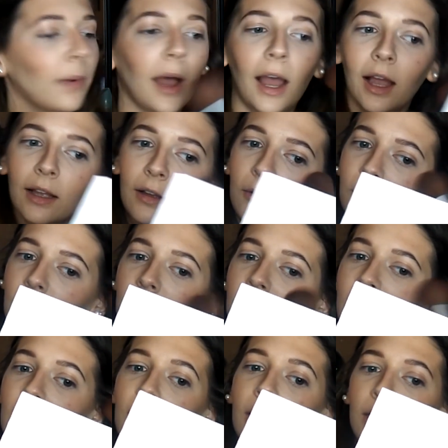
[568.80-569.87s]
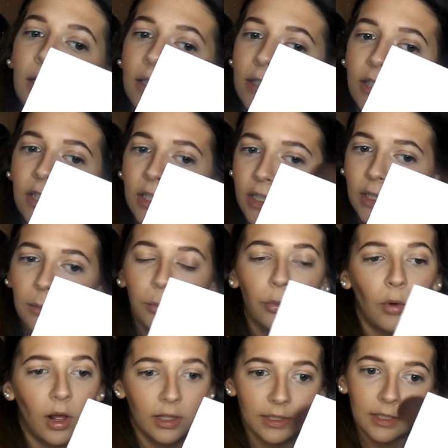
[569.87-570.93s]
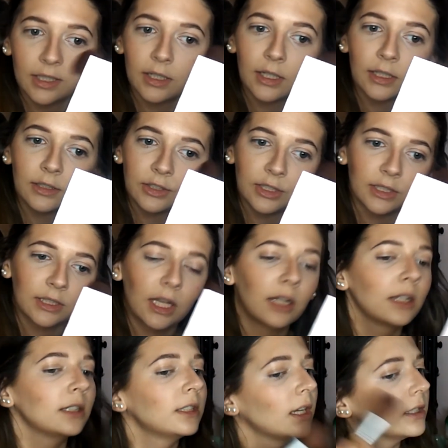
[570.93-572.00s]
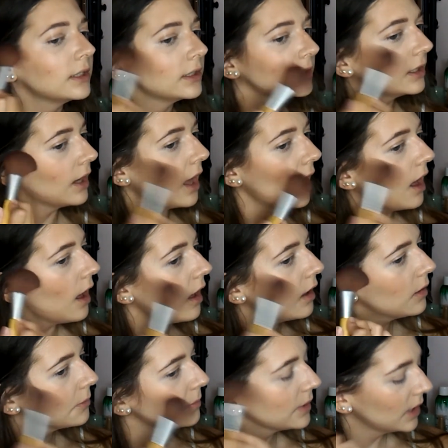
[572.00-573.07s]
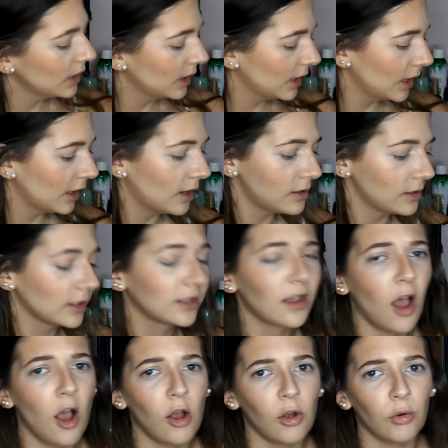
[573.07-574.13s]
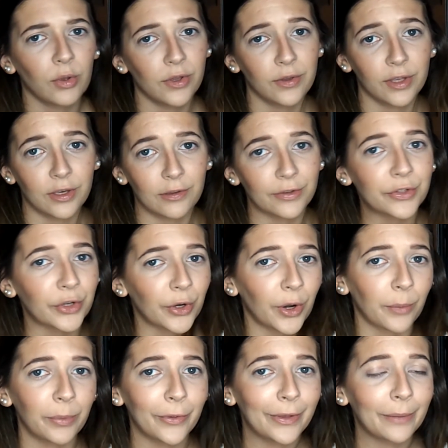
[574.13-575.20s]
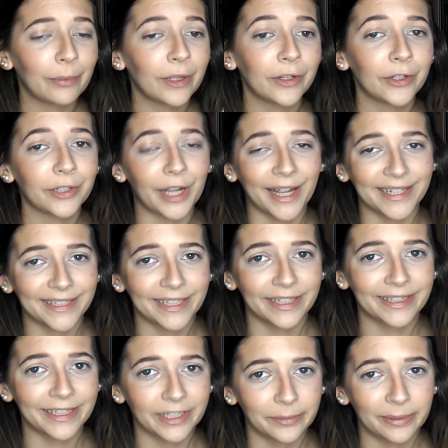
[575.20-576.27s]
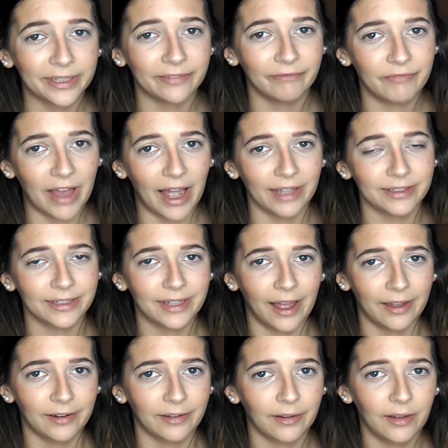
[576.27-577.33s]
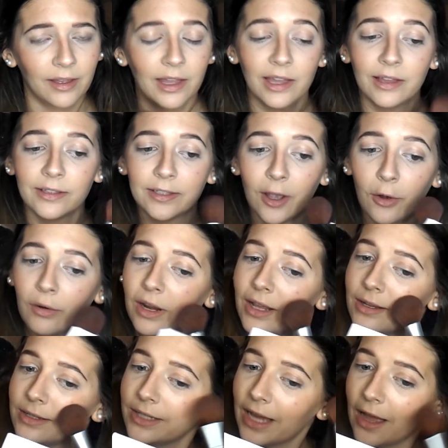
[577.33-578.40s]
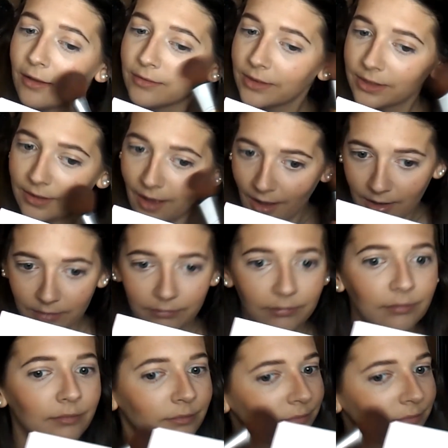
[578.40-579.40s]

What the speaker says: back with your bronzer and just kind of dust it up. And also, you can use your beauty blender. I did a little bit of that to kind of tone it down some.